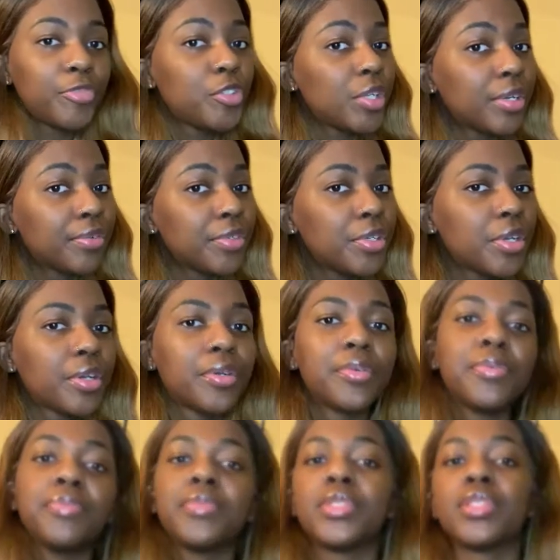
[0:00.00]
you never
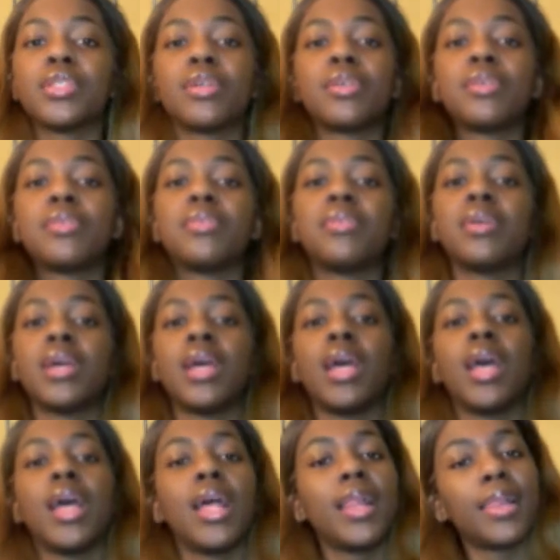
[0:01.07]
know. So
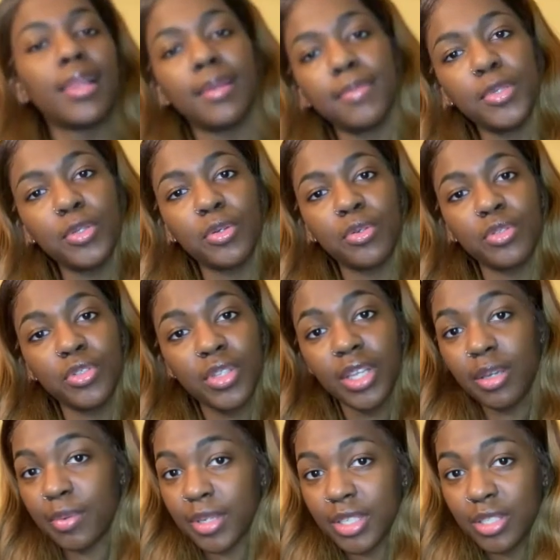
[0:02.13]
let me know what you
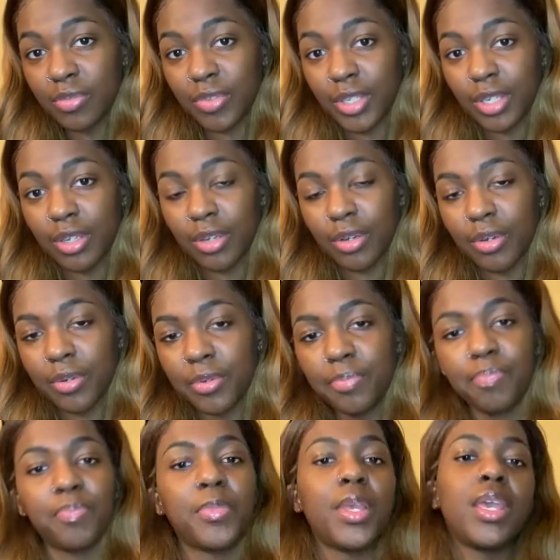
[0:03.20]
think about this
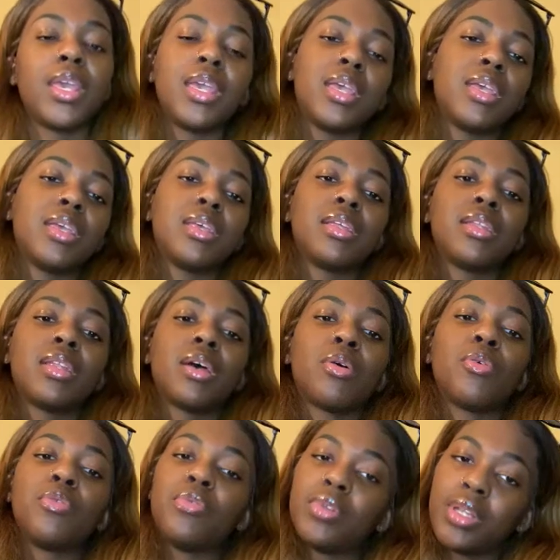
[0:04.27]
video, and
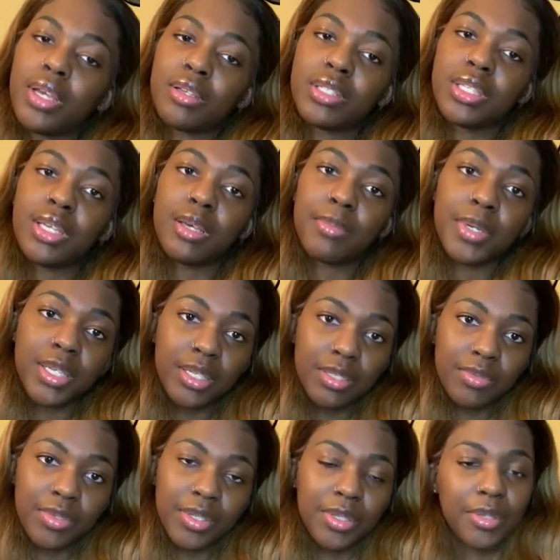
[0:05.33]
hopefully I'll see you on my
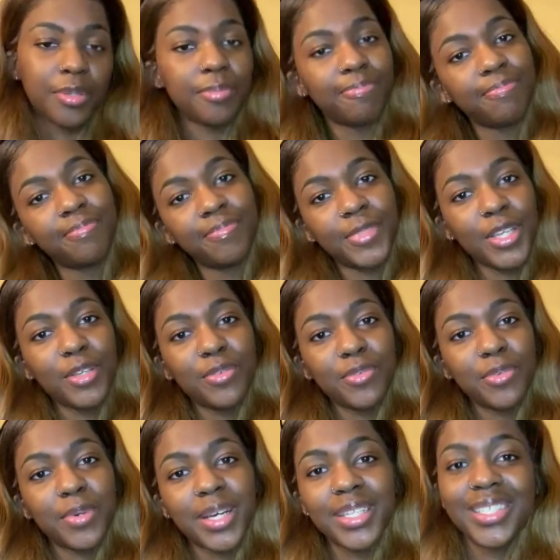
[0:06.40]
next video. Thank
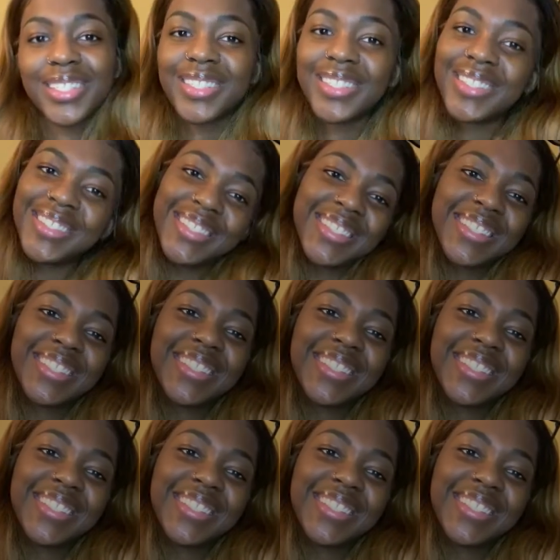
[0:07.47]
you for watching.